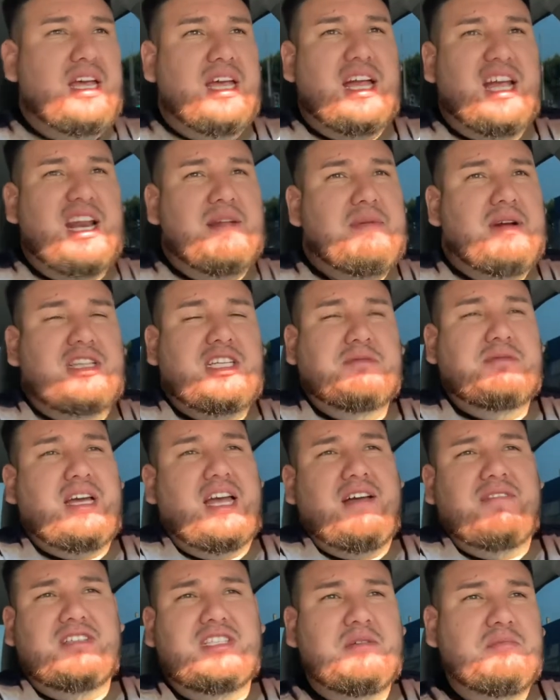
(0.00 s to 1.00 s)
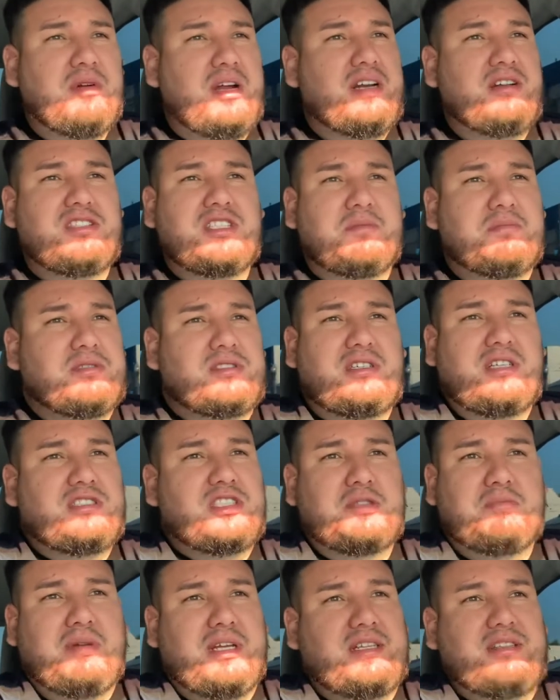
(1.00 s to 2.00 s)
anybody tell me I have cheap brand of jumpers, they're
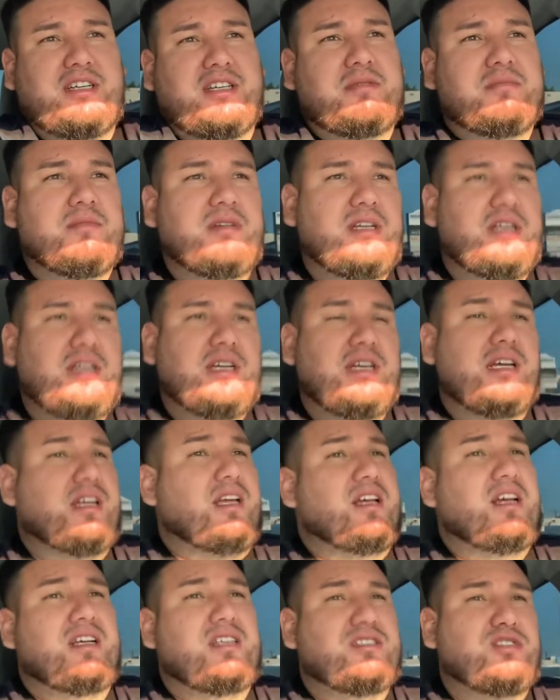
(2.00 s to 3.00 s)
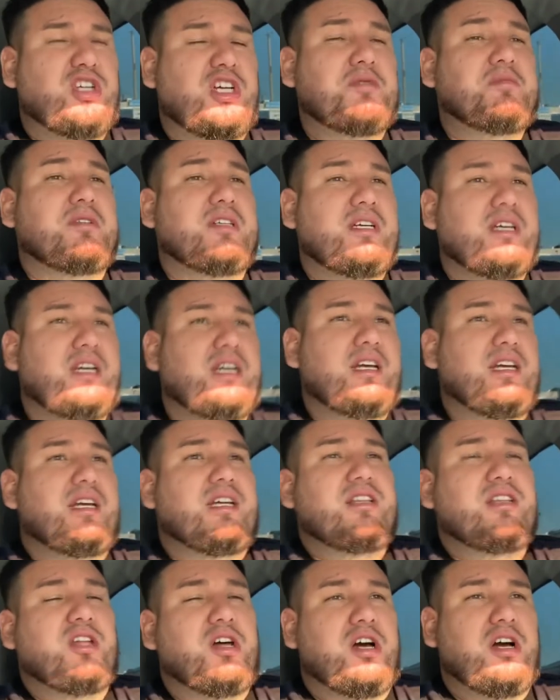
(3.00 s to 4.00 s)
just plain dumb. Because trust me,
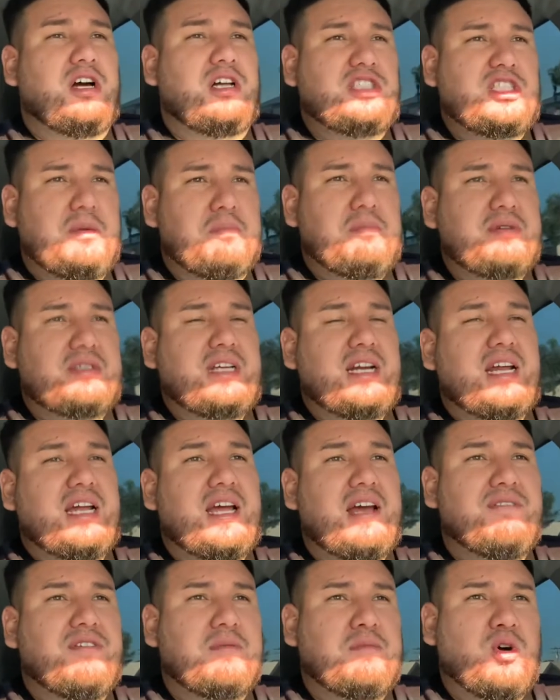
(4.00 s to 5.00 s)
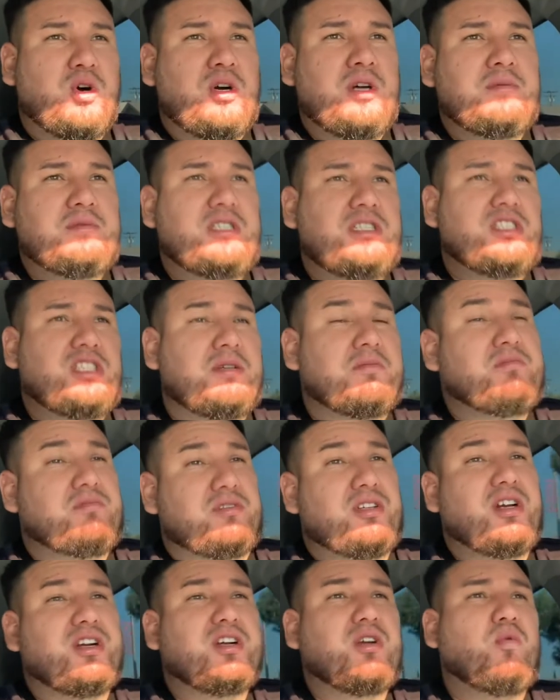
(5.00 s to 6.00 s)
the jumpers that I have from O M G Jump,
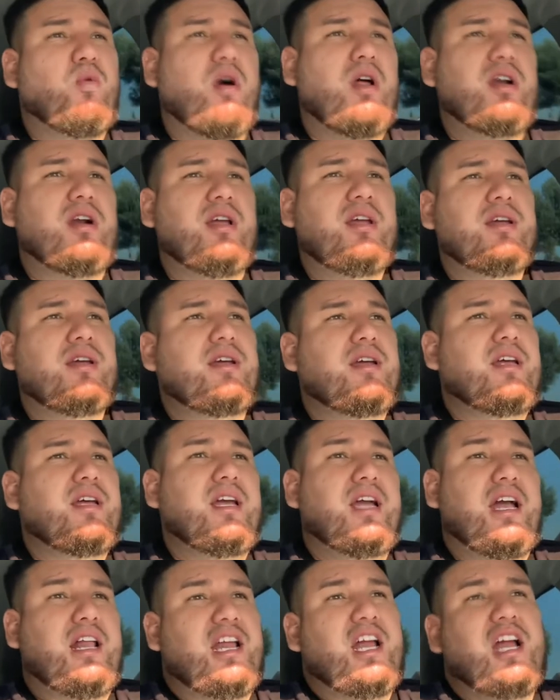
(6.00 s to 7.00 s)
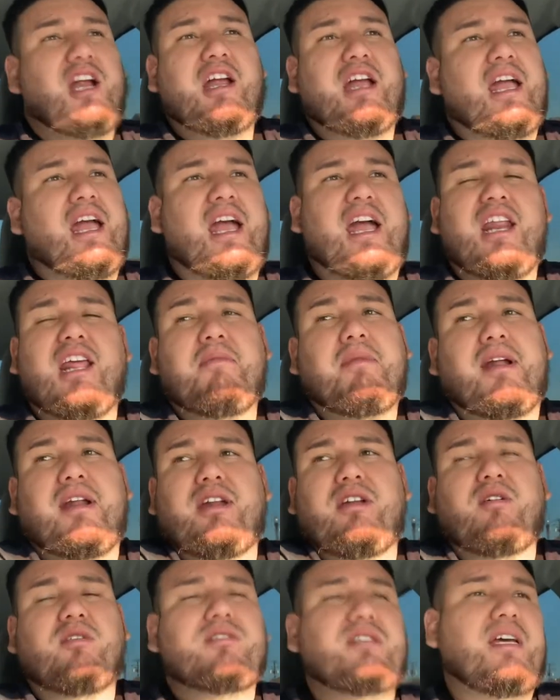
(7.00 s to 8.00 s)
they're good quality, and that, anybody
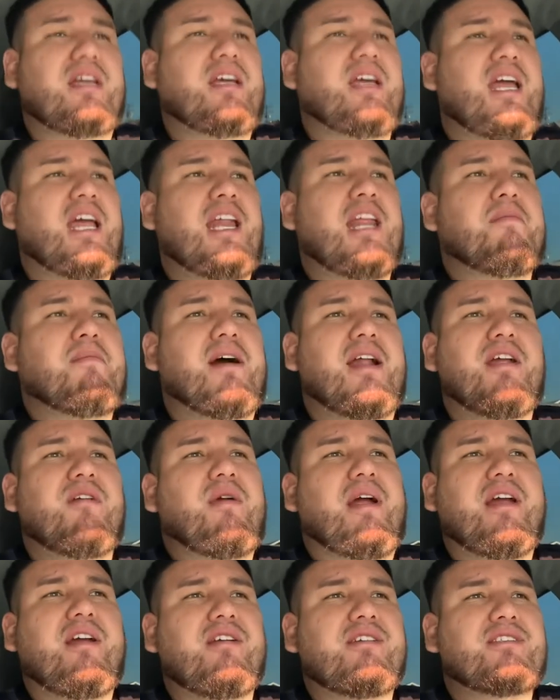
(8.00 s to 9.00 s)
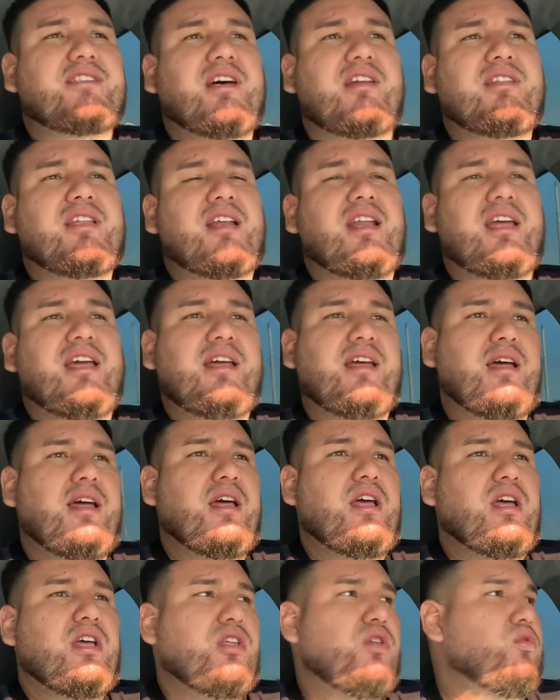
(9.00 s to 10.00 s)
knows that. Anybody right here in South L A,
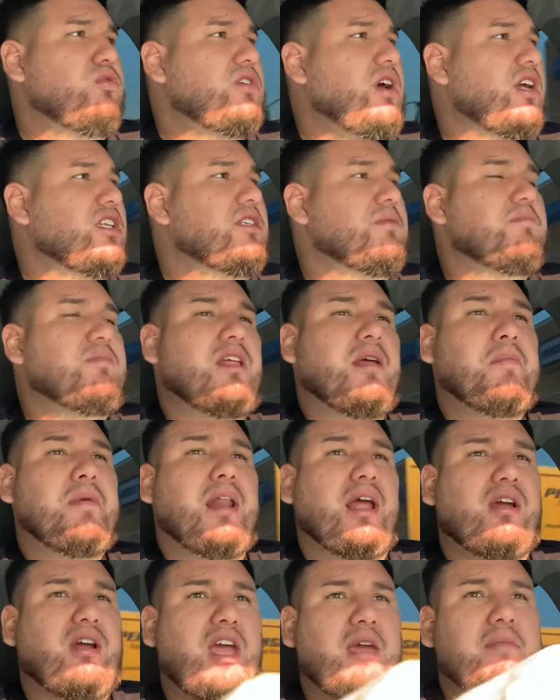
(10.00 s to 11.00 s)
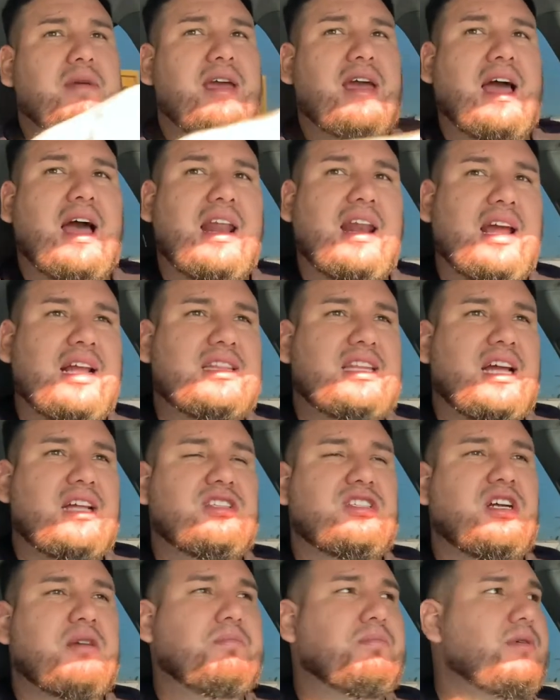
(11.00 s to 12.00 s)
you talk to them, they'll be like, "Hey, man, I like that
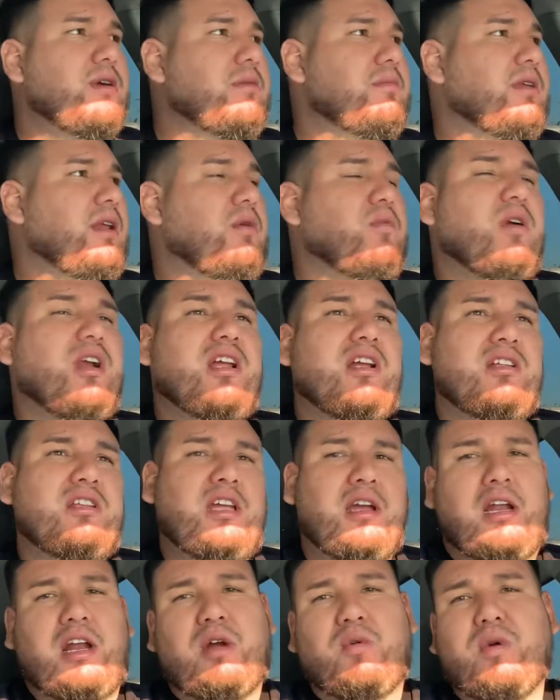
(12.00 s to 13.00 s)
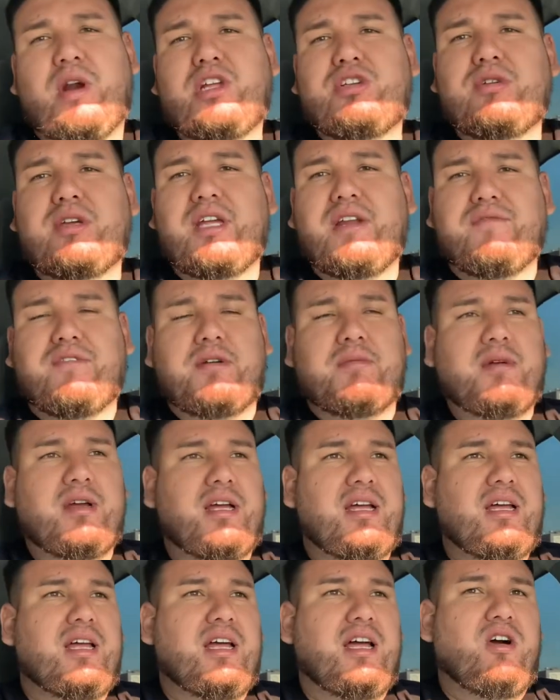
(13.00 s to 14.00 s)
jumper." I'll be like, "Where?" And they're like, "Where did you get it from?"
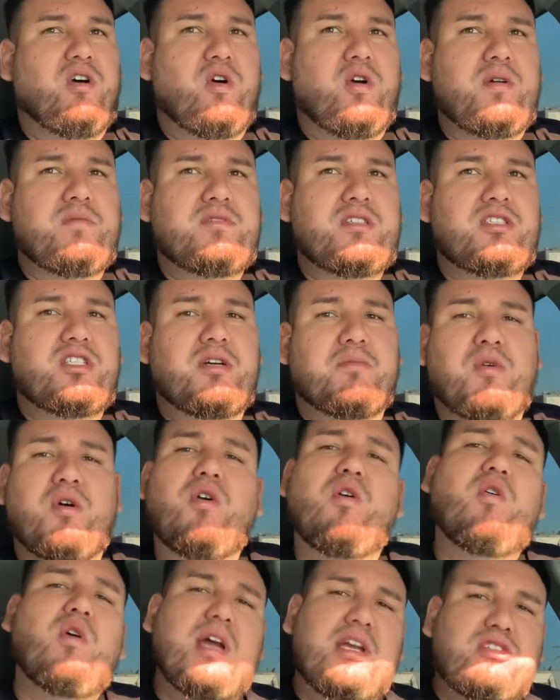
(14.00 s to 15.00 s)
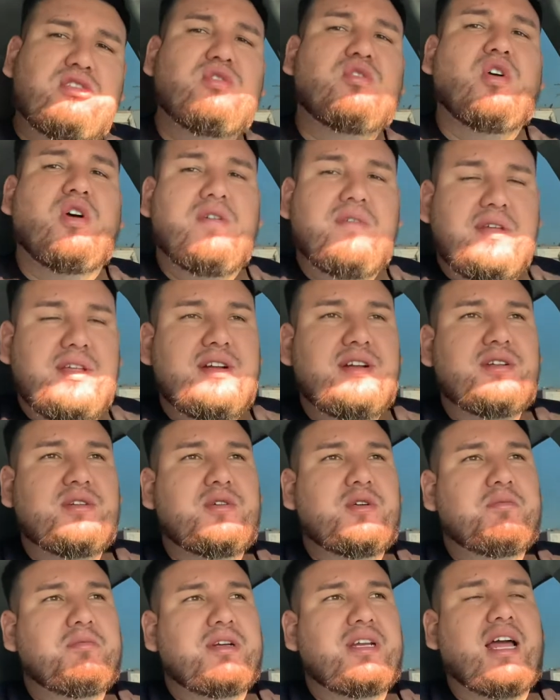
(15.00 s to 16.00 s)
O M G Jump. Oh, I used to go over there,
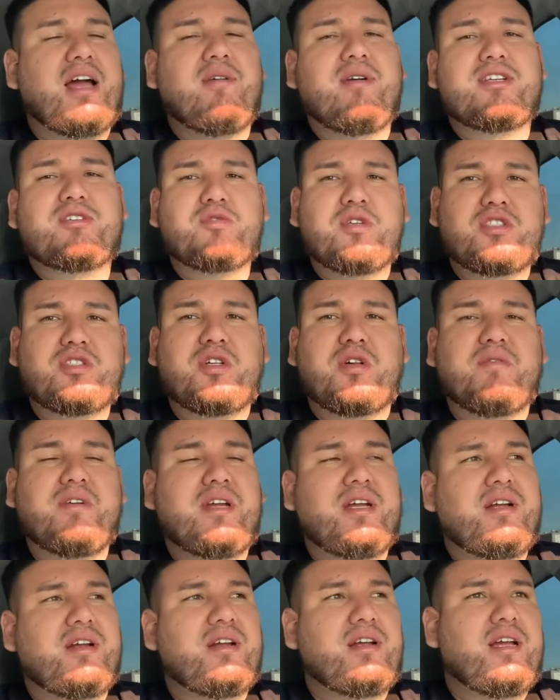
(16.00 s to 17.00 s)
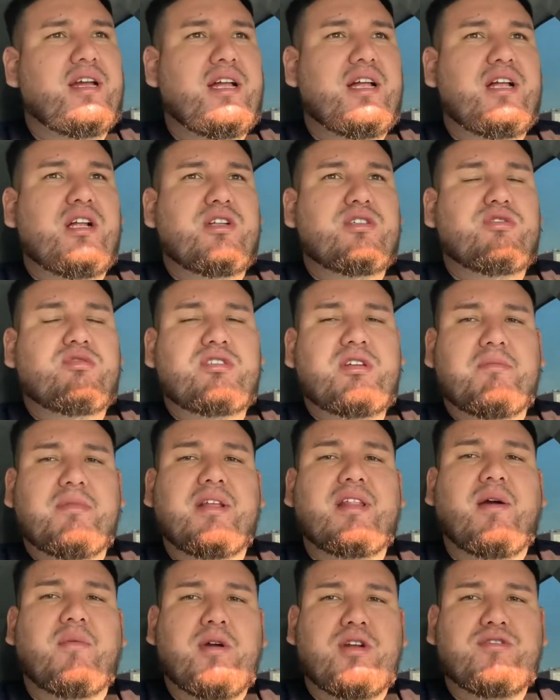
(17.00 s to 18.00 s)
dude, but now I switched over here to somebody
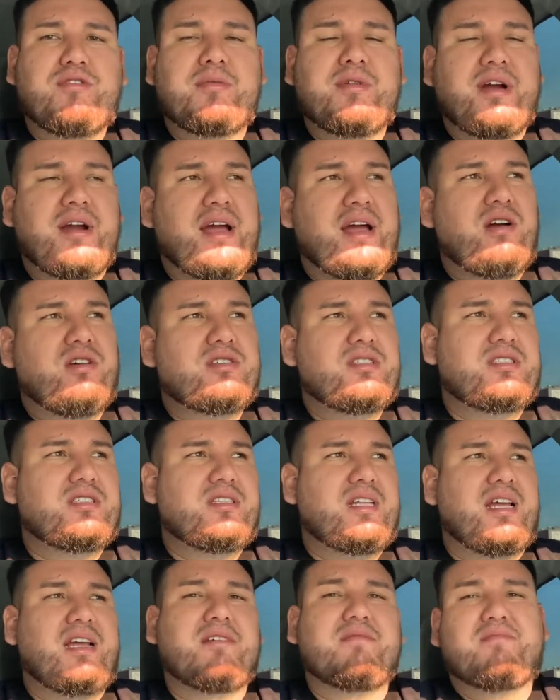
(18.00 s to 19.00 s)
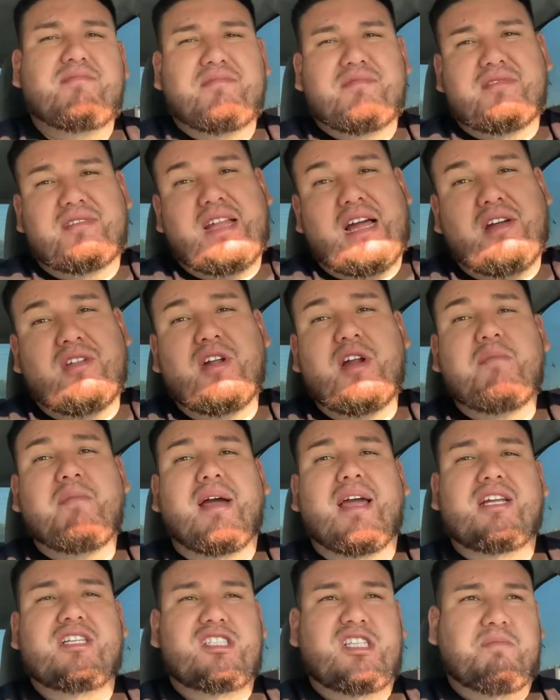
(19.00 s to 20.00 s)
that works from their house, this and that. Now they're
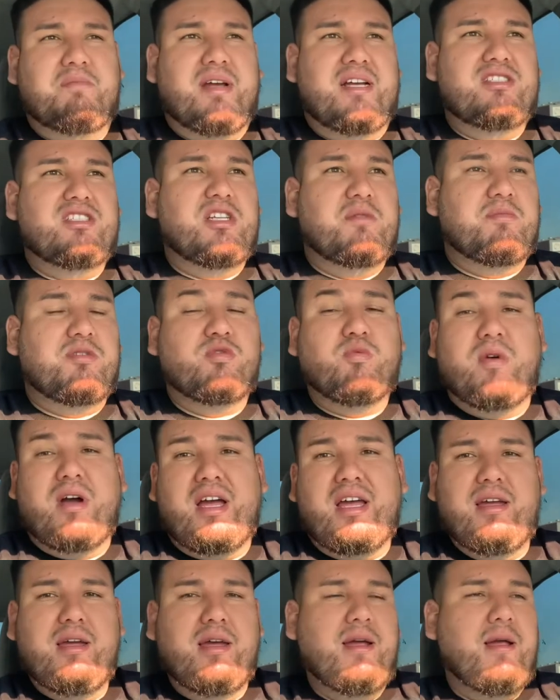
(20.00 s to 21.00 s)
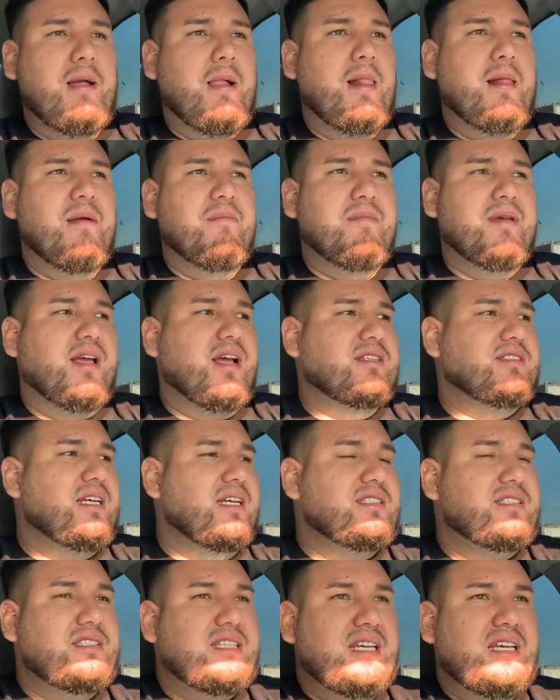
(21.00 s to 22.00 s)
buying cheap ass jumpers. Why? Because they
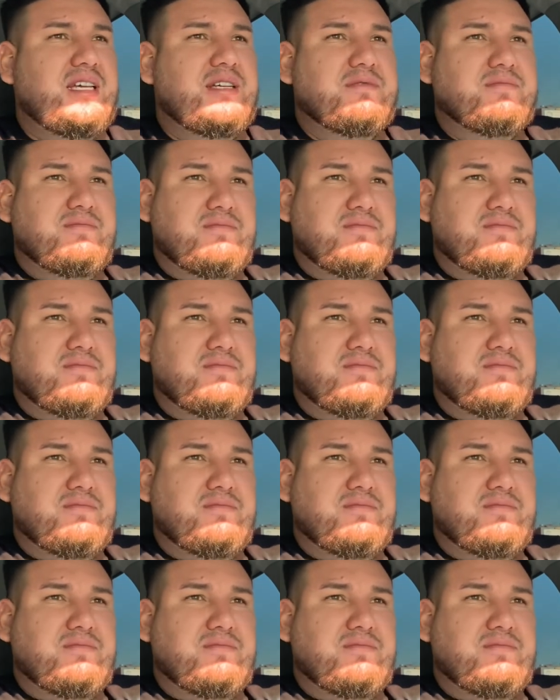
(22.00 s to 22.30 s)
see,